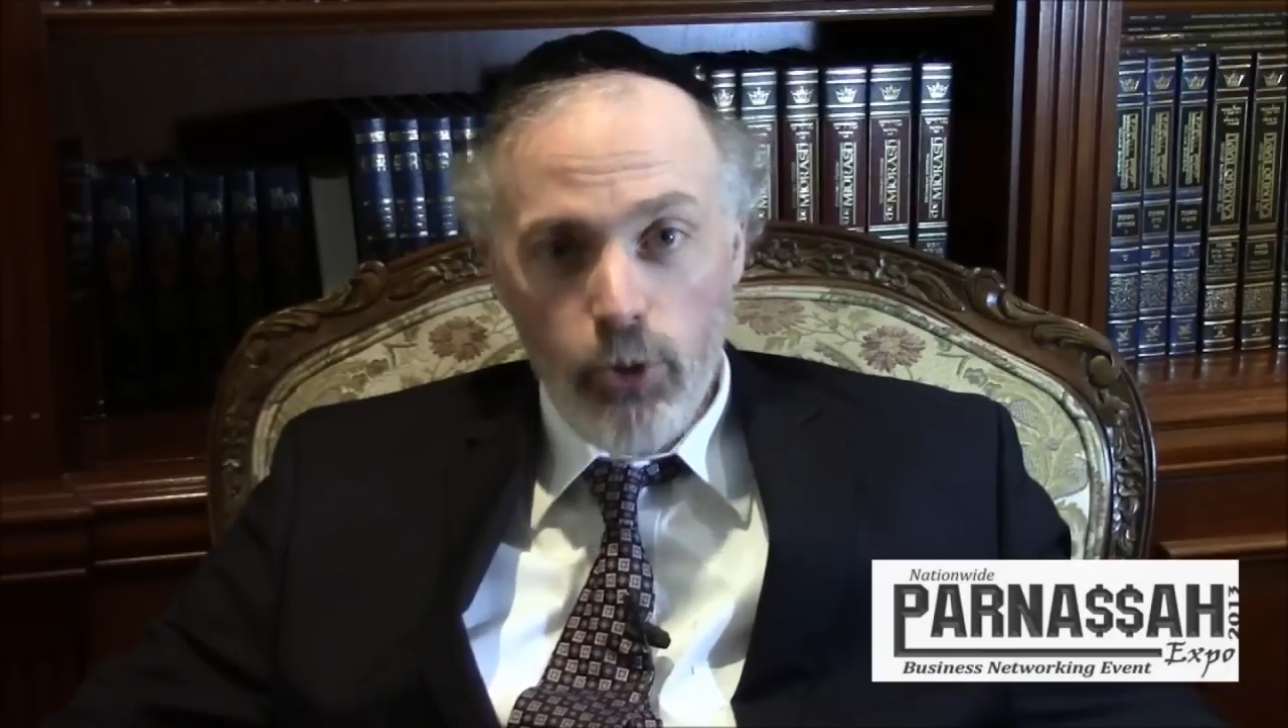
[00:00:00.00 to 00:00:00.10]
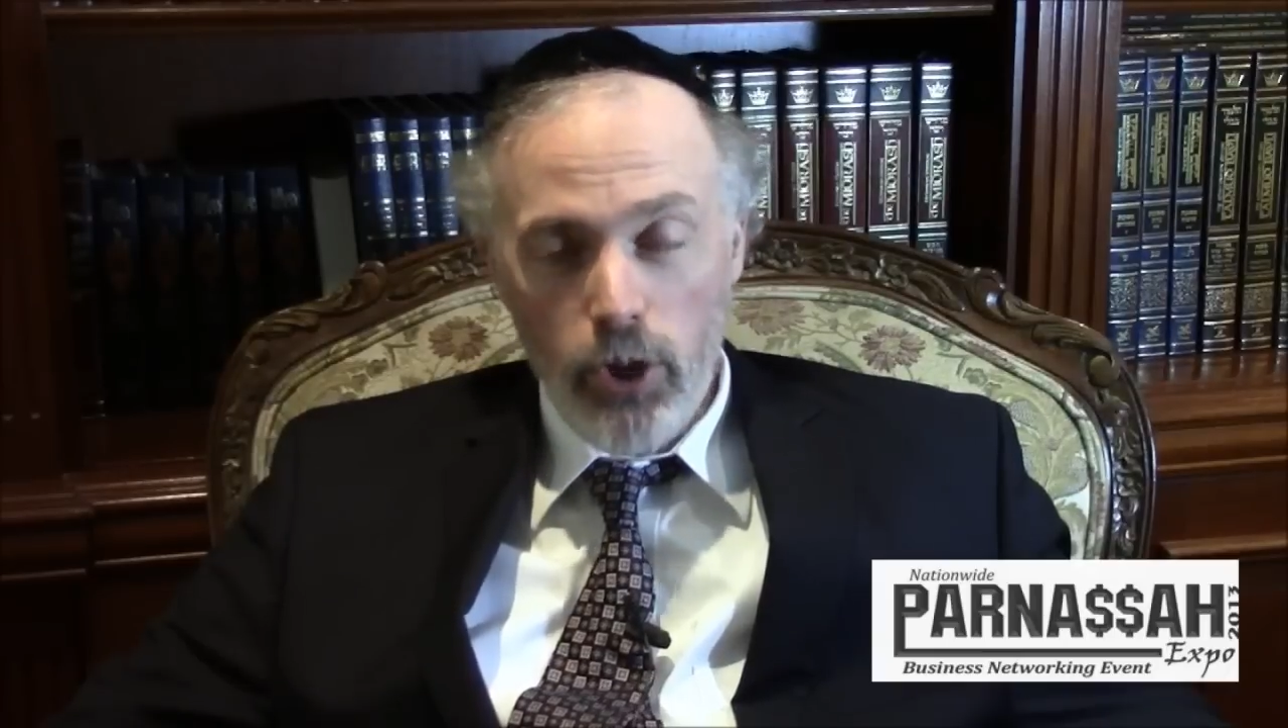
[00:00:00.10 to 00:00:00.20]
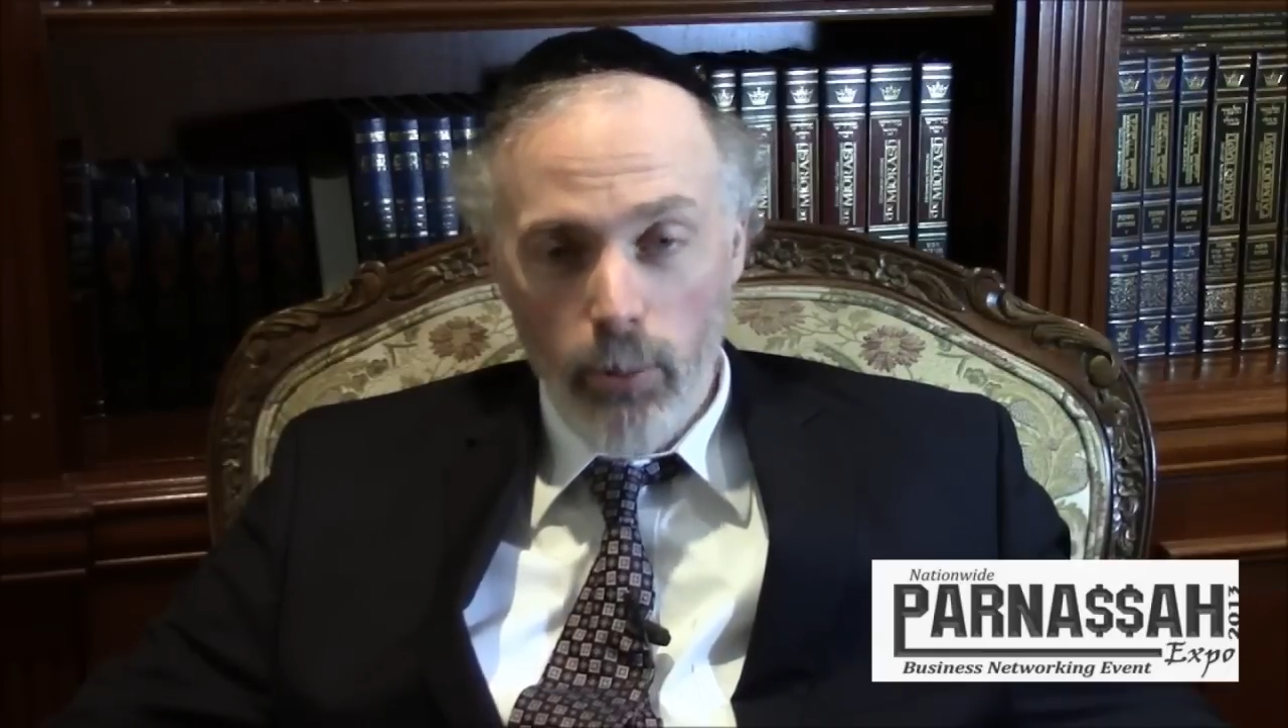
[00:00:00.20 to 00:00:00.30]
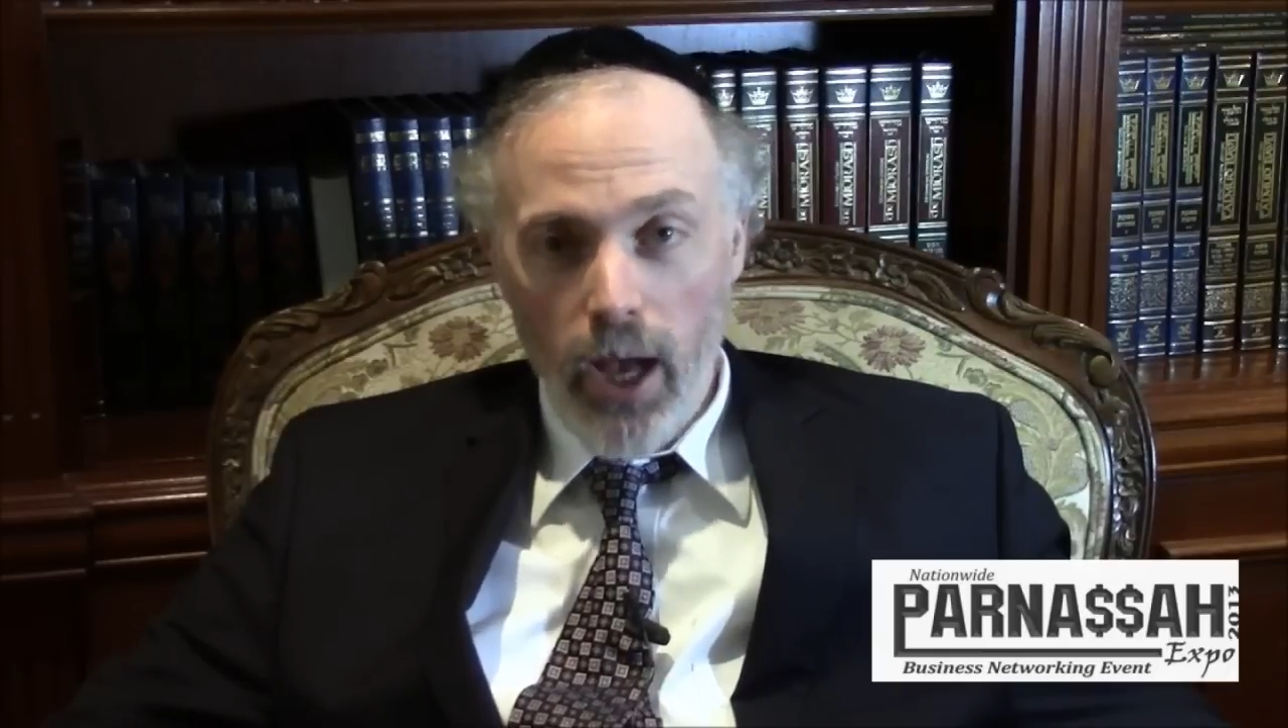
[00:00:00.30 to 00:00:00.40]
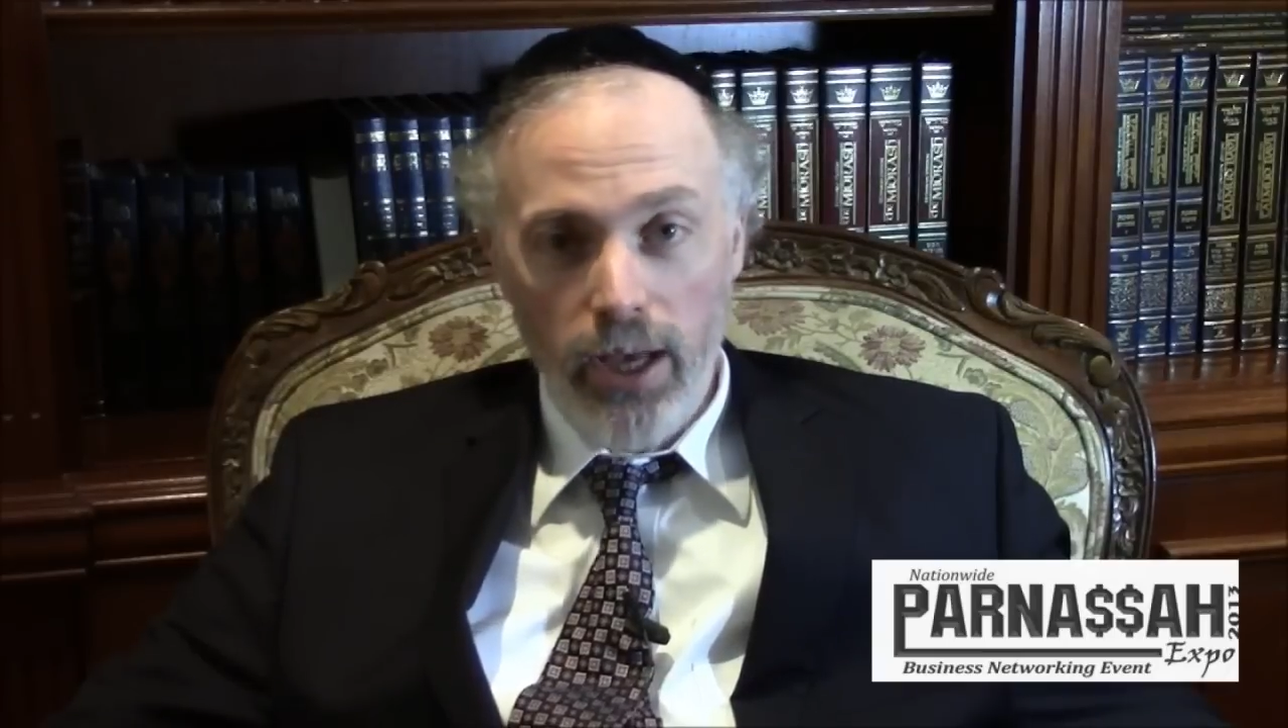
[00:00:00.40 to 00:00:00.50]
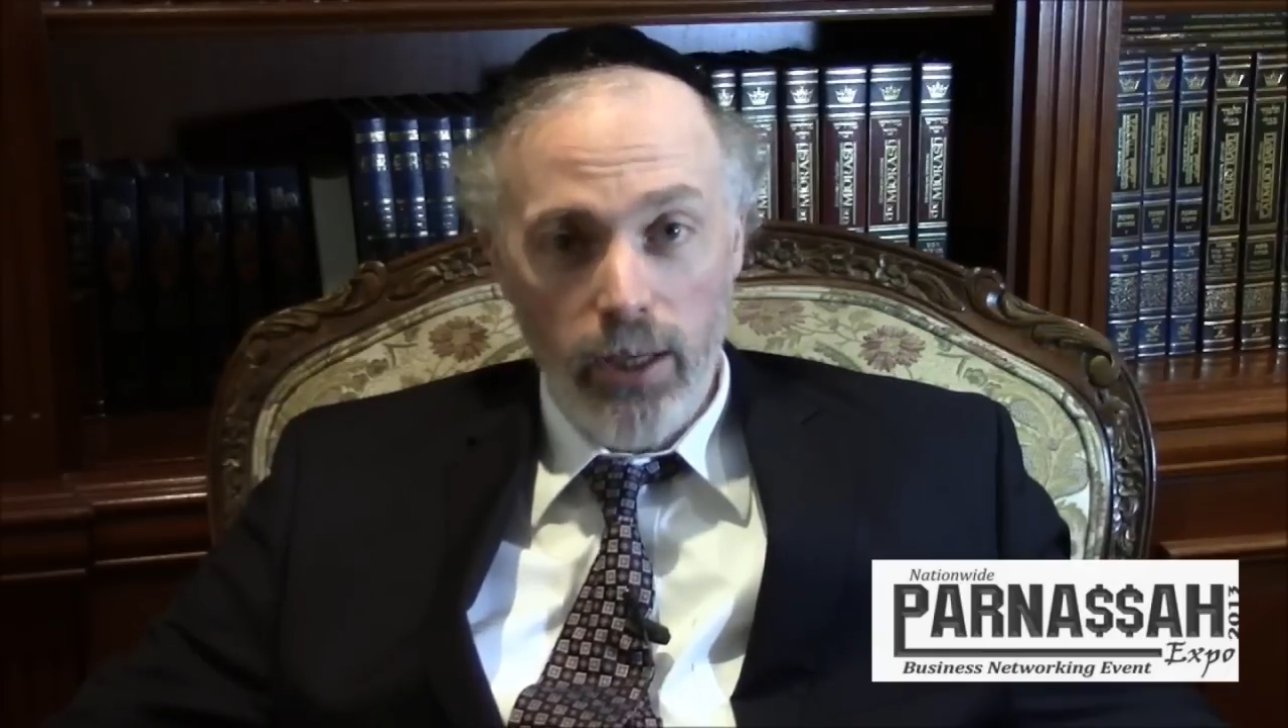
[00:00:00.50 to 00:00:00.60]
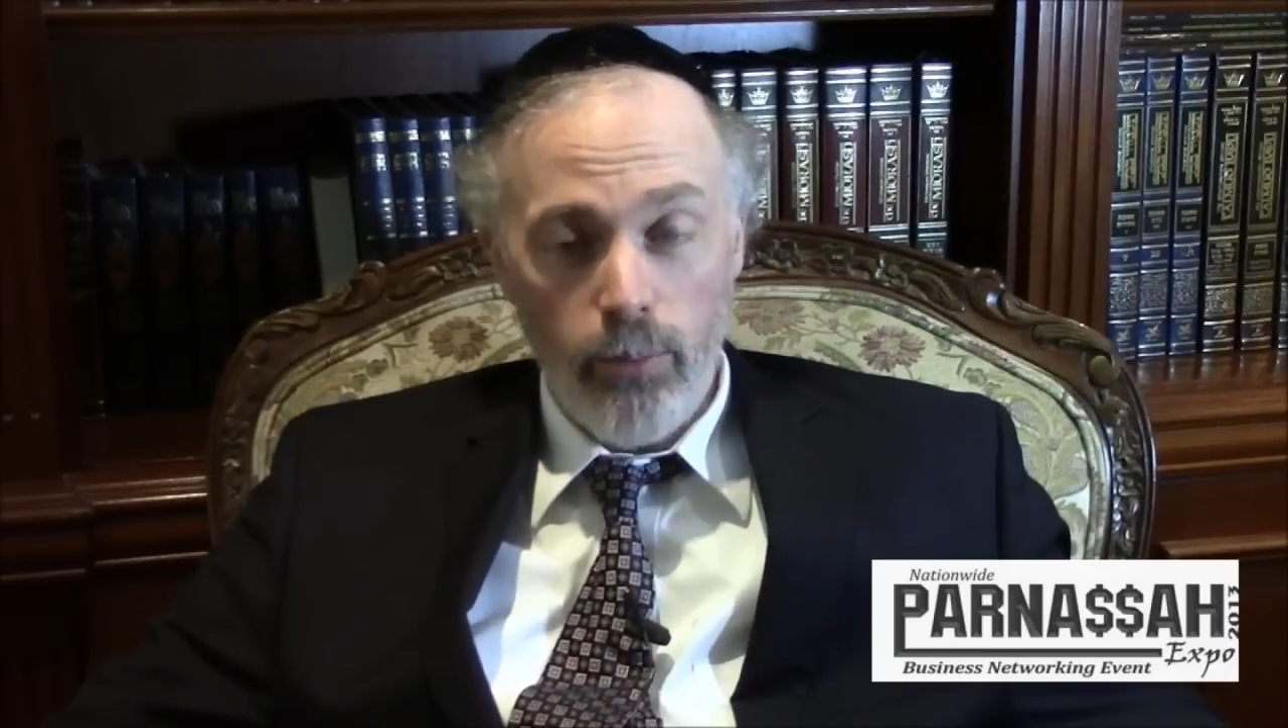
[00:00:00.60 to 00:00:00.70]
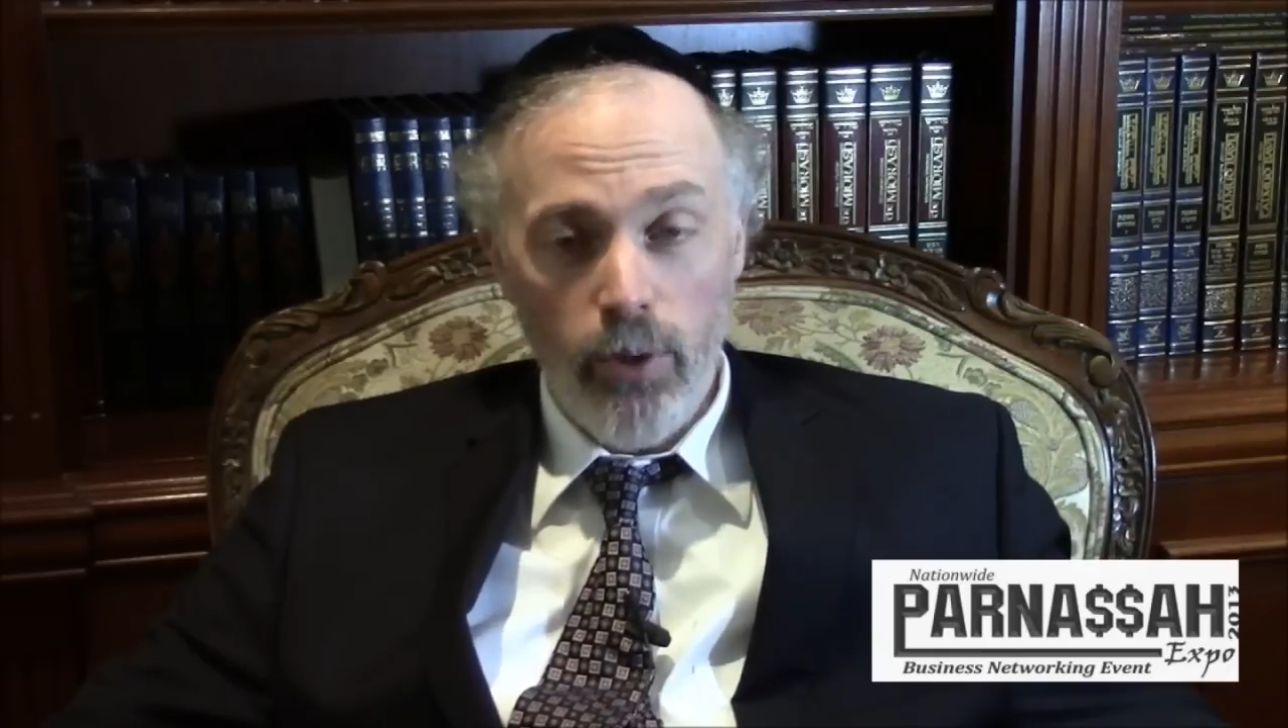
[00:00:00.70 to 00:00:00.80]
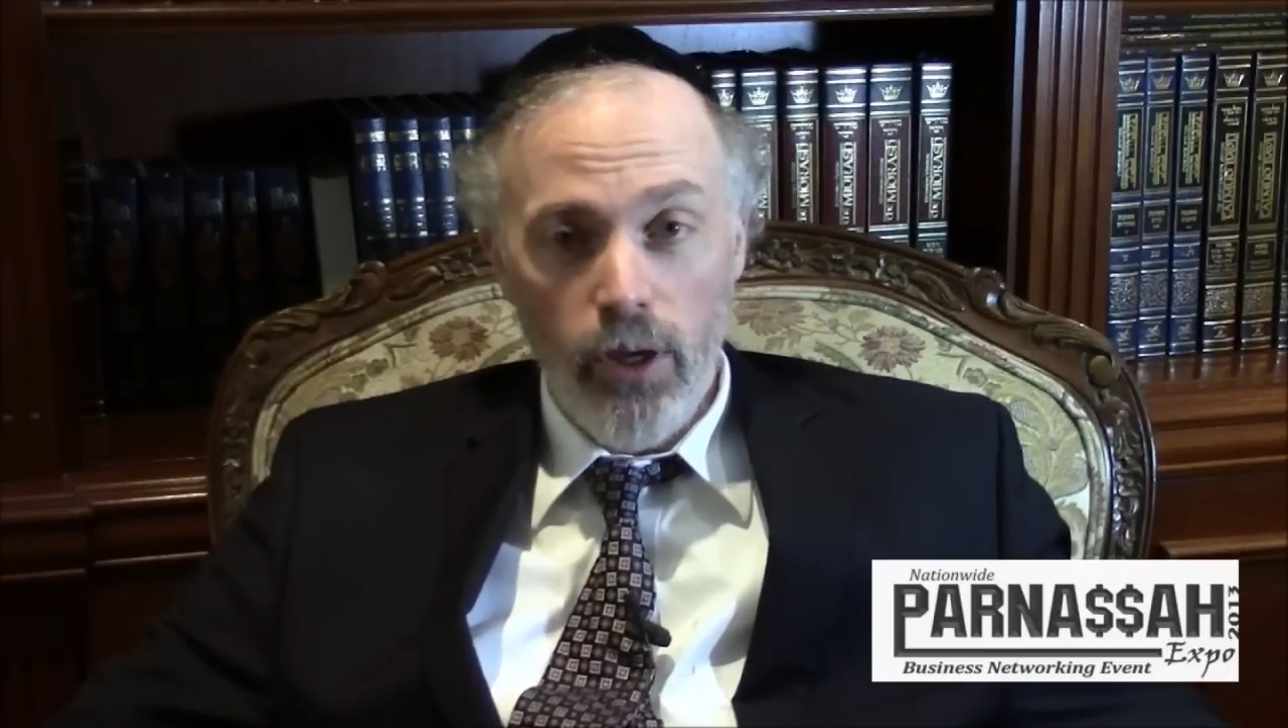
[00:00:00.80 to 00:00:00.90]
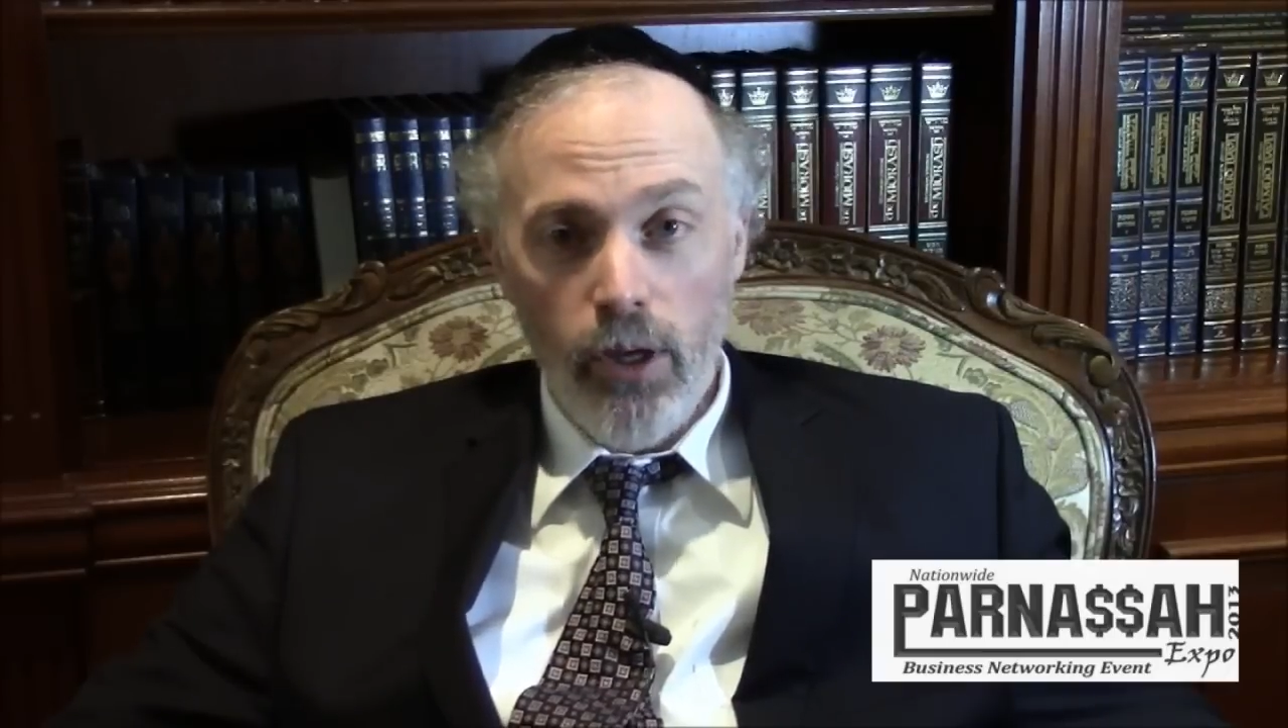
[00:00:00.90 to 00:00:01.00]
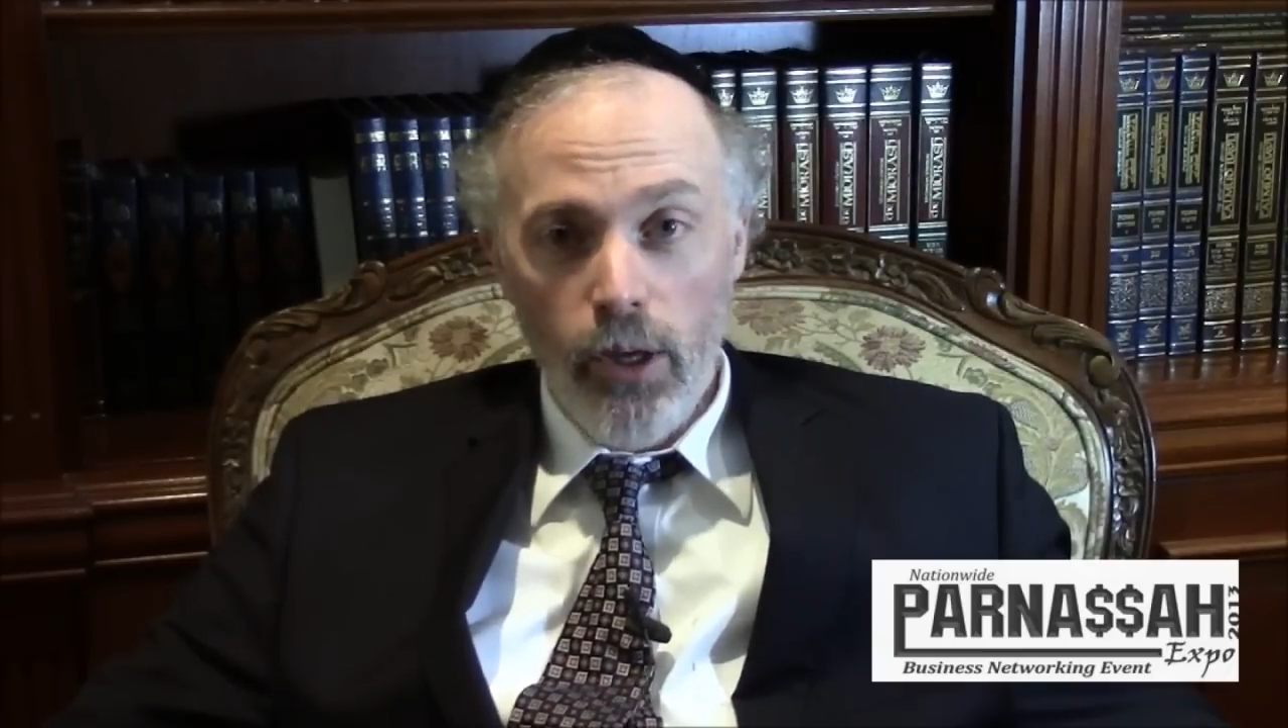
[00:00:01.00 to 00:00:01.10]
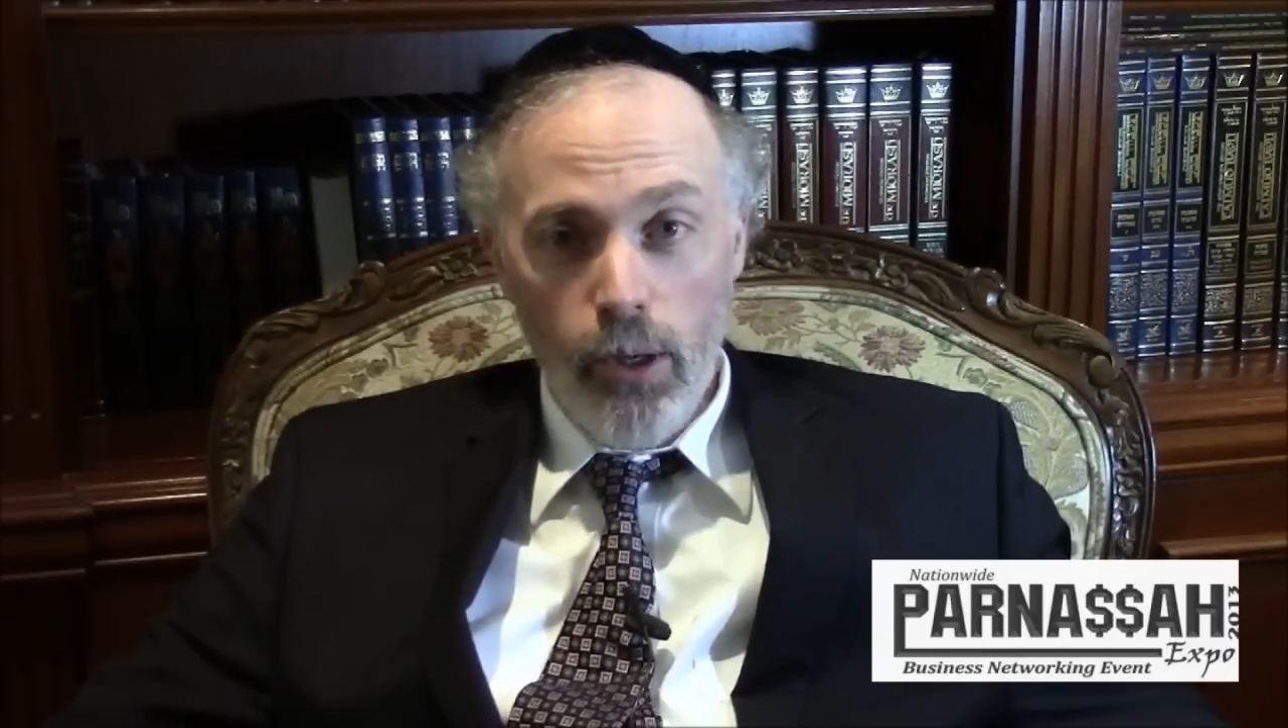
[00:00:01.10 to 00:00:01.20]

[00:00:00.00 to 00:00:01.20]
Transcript: Shemayim,